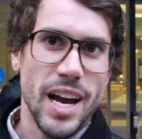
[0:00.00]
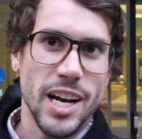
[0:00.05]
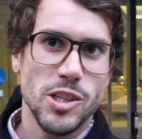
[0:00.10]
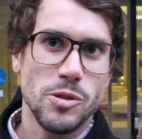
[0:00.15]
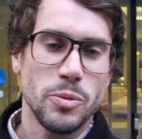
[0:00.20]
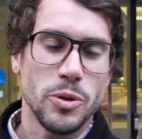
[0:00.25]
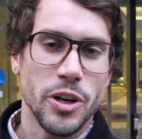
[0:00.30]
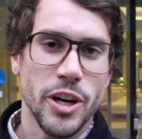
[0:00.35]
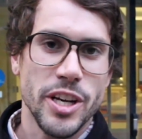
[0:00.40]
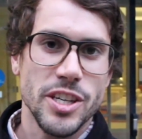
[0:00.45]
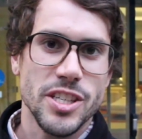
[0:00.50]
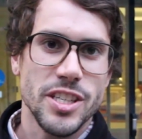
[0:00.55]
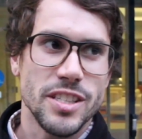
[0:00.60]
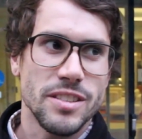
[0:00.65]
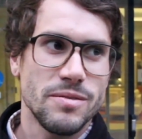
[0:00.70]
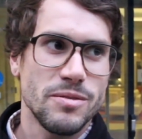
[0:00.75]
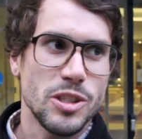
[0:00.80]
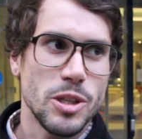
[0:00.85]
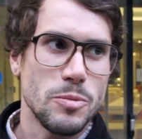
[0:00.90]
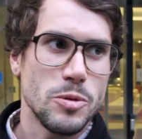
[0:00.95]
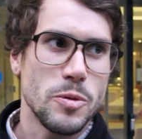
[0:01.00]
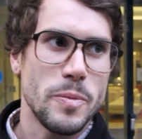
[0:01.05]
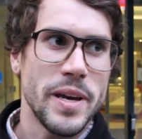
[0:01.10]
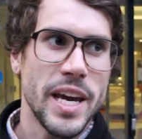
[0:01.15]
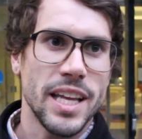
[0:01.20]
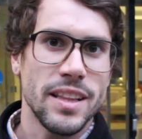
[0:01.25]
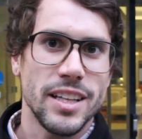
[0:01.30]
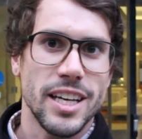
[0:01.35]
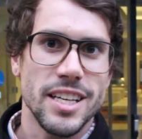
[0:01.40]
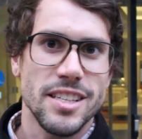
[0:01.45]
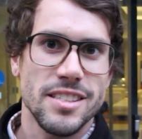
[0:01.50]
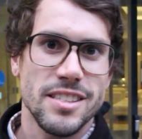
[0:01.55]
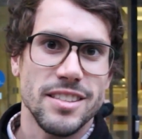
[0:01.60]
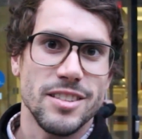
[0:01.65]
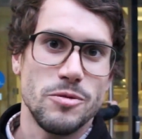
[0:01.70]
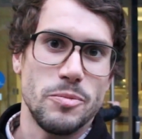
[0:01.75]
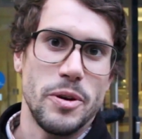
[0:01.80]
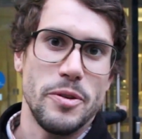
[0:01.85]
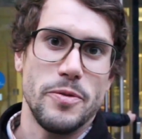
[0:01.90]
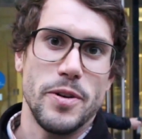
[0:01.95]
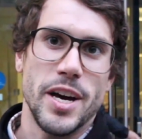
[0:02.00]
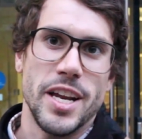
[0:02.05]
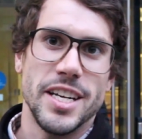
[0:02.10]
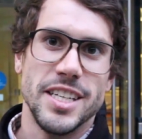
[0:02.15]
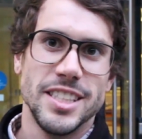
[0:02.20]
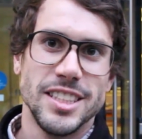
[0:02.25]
exploration seems to be endless. It's pretty fun.